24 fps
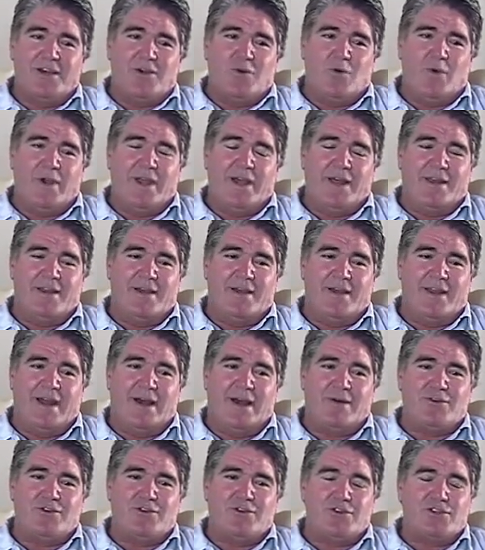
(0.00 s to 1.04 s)
We had an
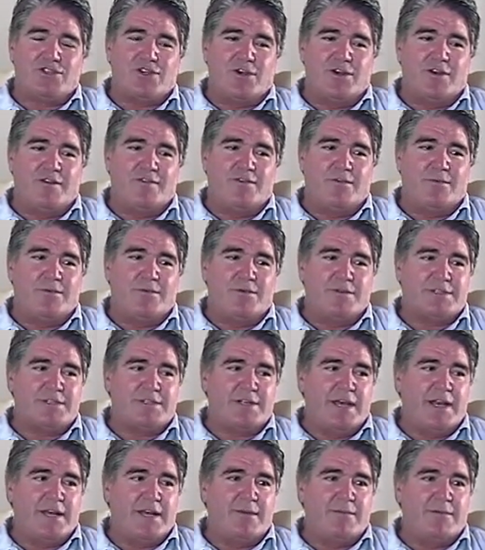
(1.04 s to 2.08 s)
outdoor show in a football
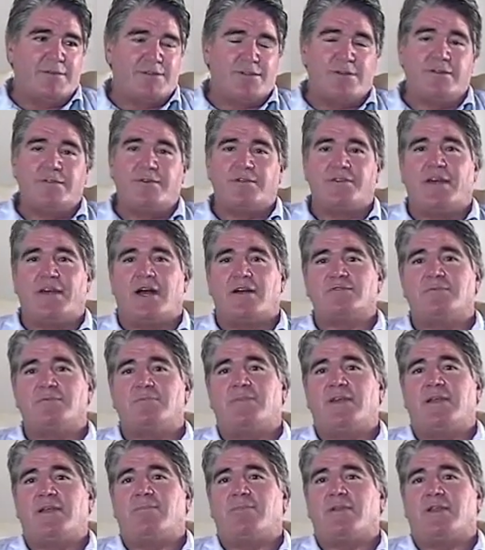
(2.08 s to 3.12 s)
stadium. There was 100,000
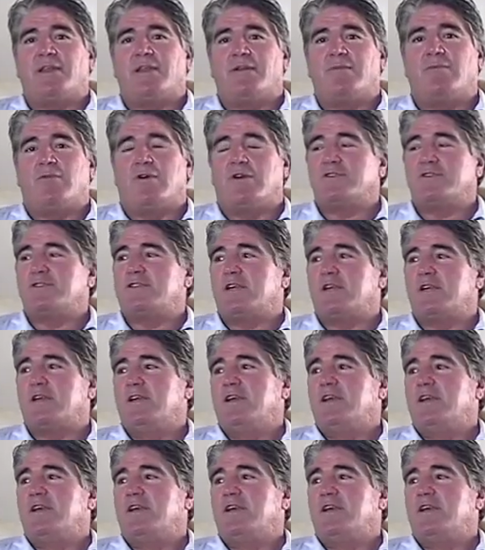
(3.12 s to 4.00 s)
people in watching.